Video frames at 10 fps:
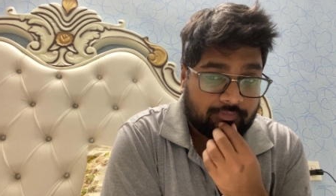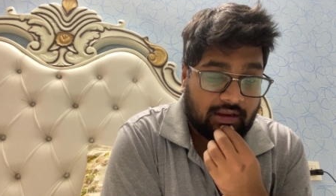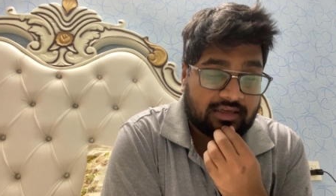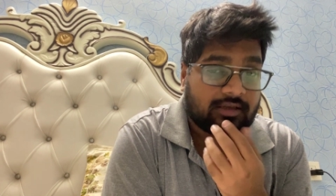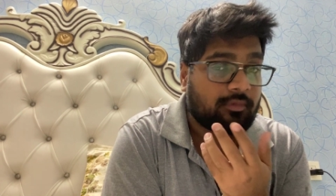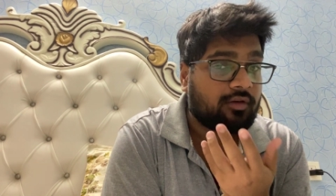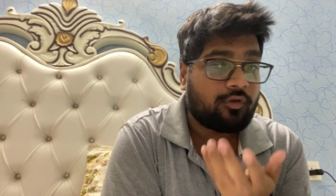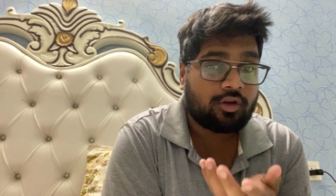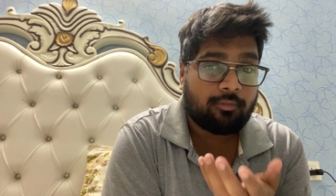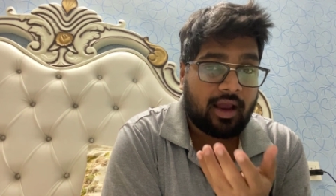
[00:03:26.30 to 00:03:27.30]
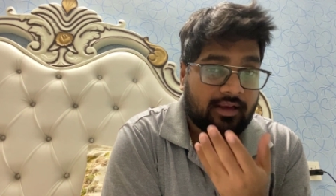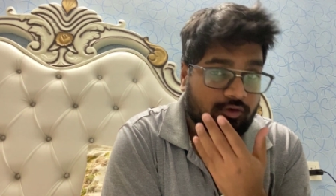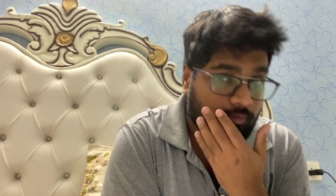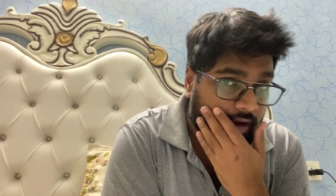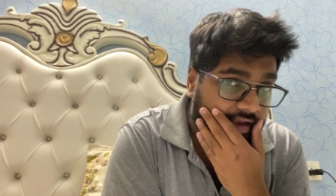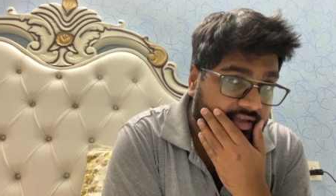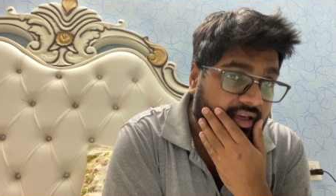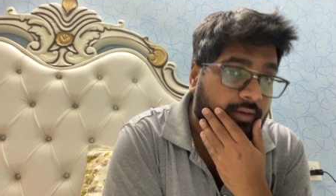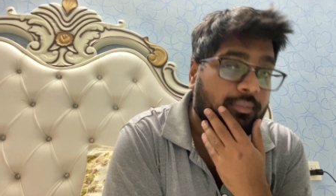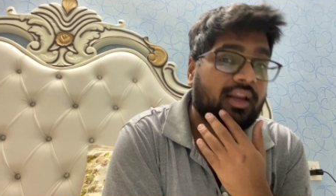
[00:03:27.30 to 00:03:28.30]
and similar for the buying so buyers
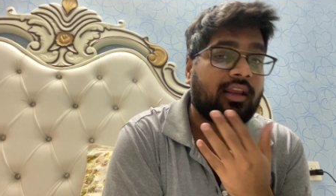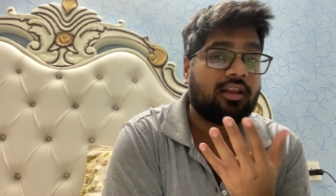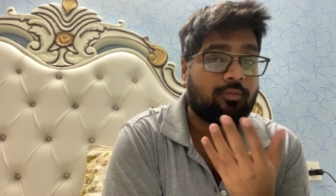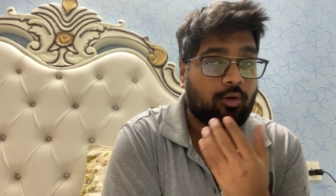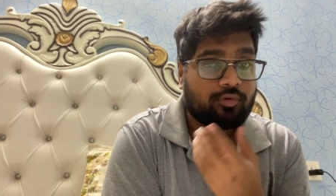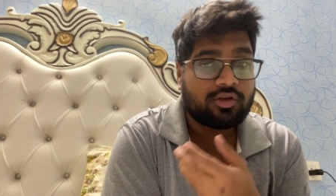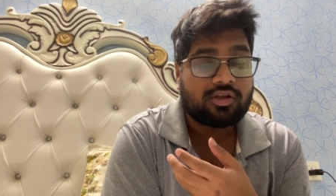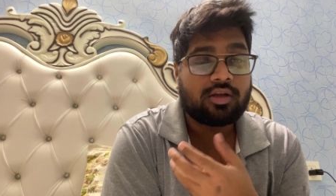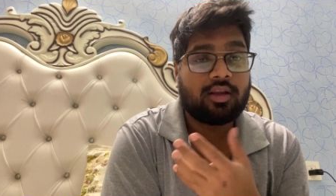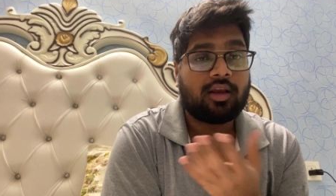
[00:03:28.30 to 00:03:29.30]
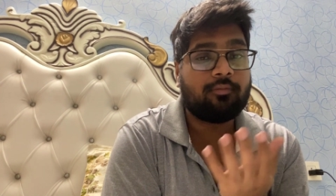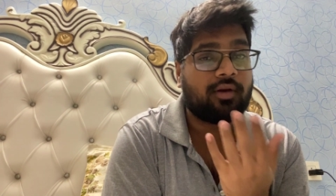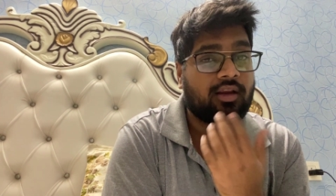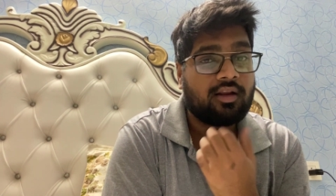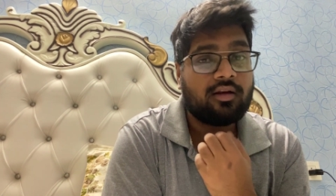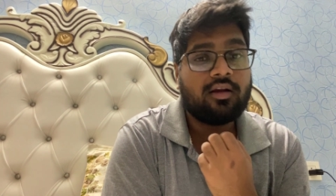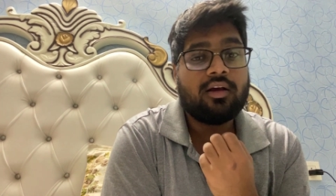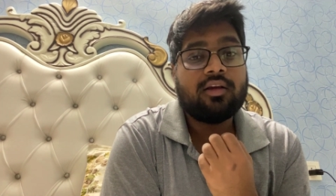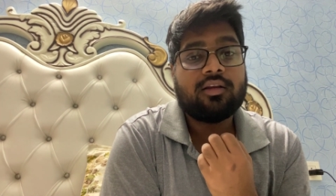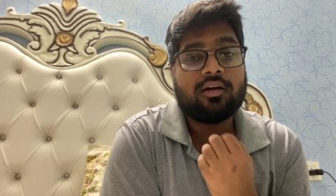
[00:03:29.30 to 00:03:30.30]
can bring in the proposition they can bring in
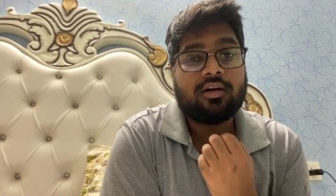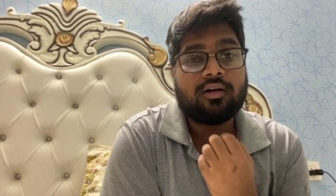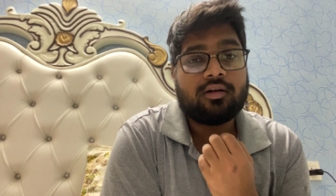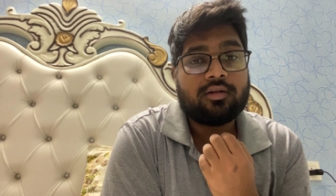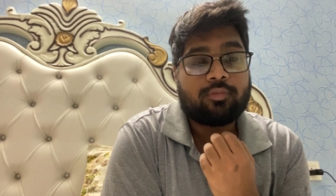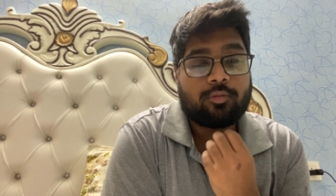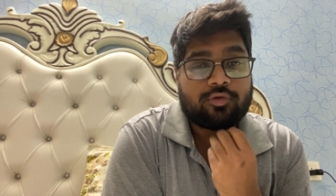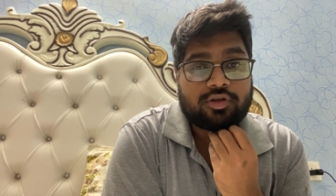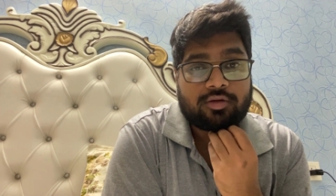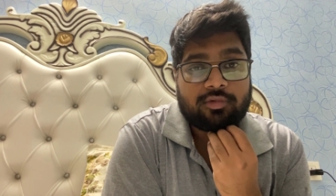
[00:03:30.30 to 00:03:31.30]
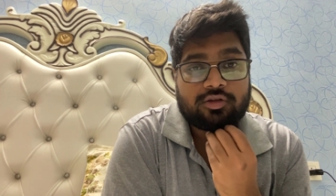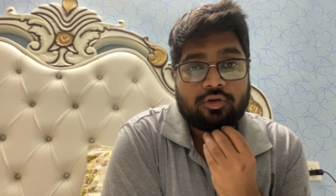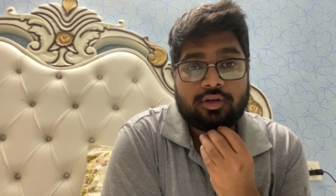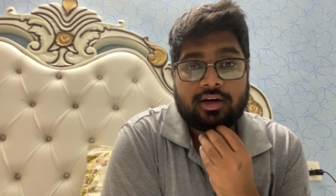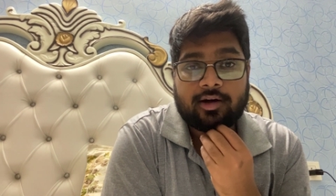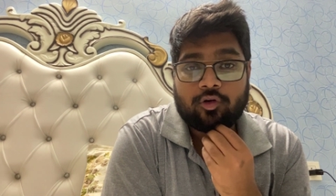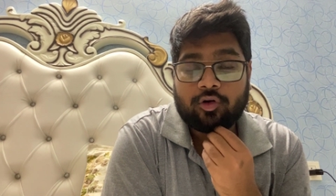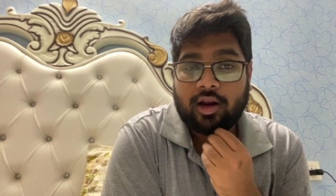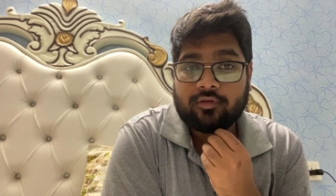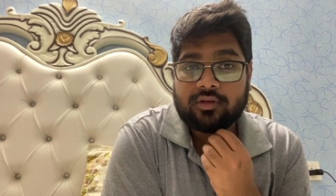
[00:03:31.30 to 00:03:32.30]
uh, the proposition based on their direct
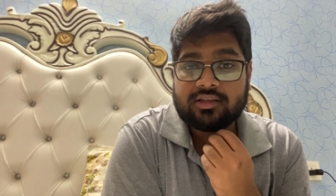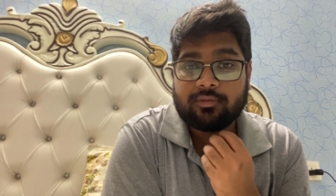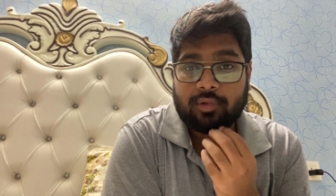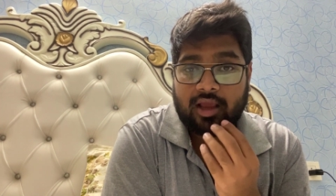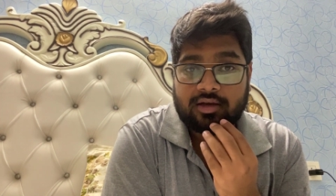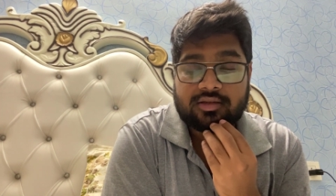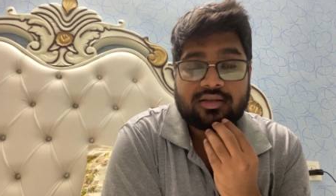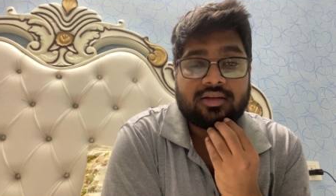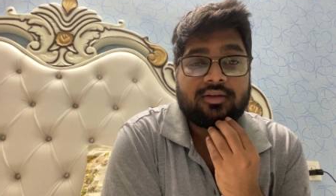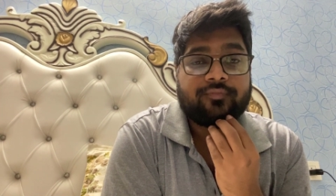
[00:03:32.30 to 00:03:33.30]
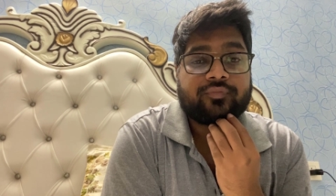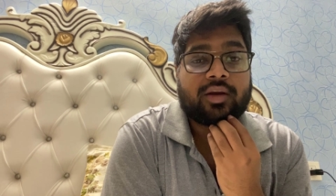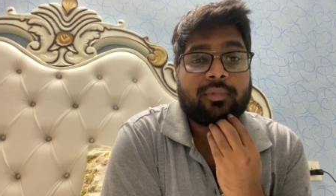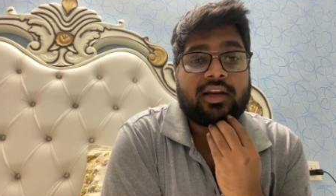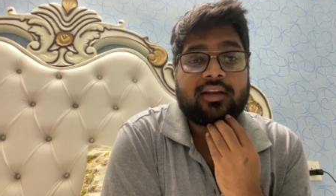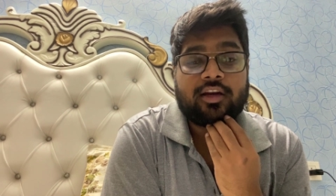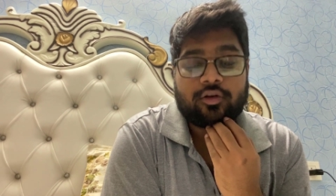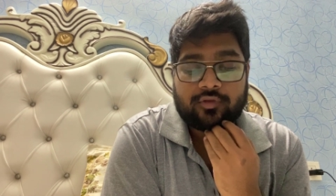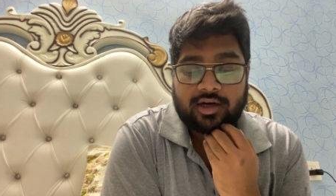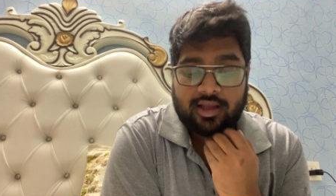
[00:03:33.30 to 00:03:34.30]
contract with the suppliers but at the end
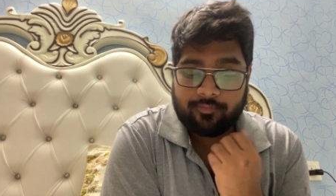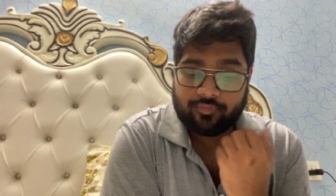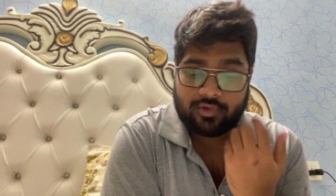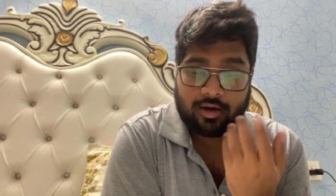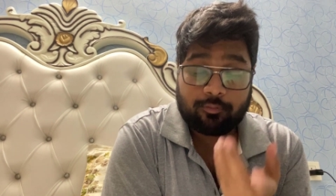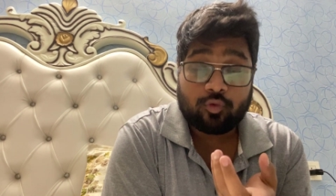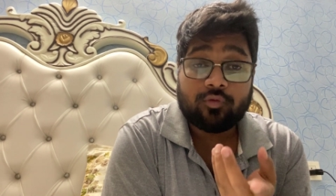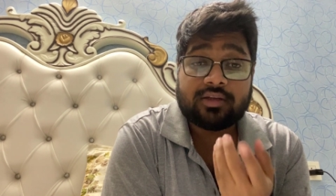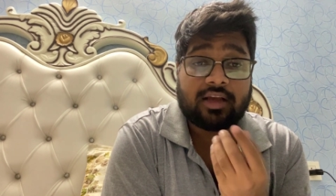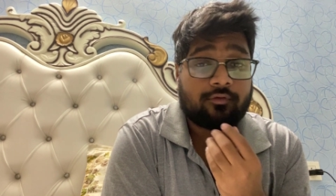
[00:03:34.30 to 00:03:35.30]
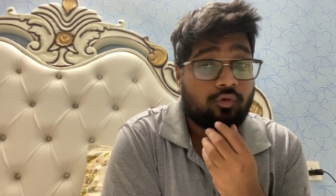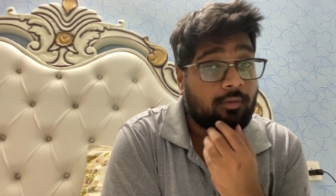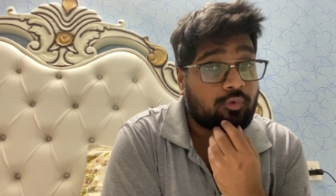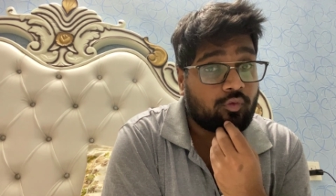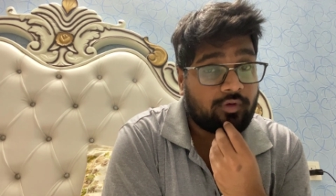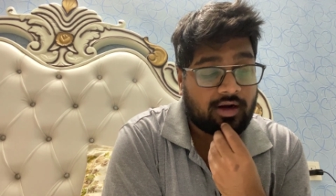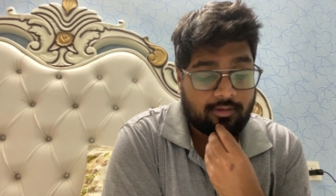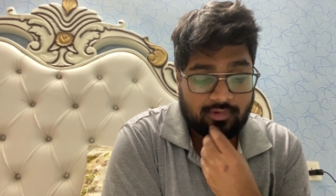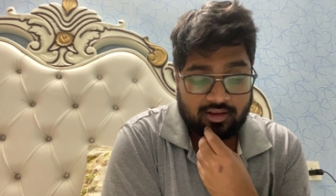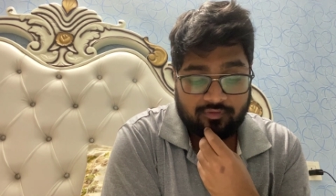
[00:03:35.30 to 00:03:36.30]
of the day approvers have to approve it
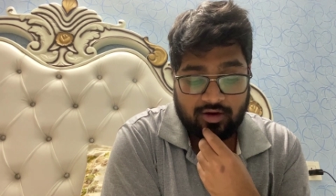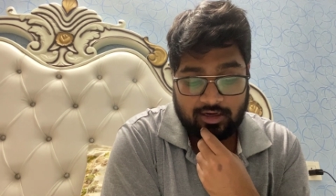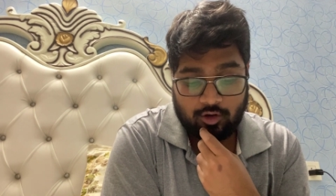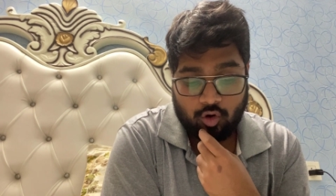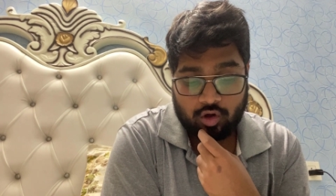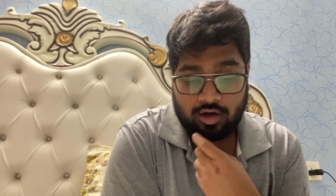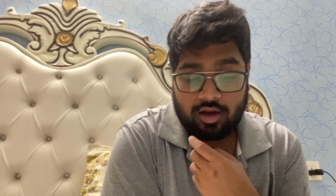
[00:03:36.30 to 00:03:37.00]
and make the final call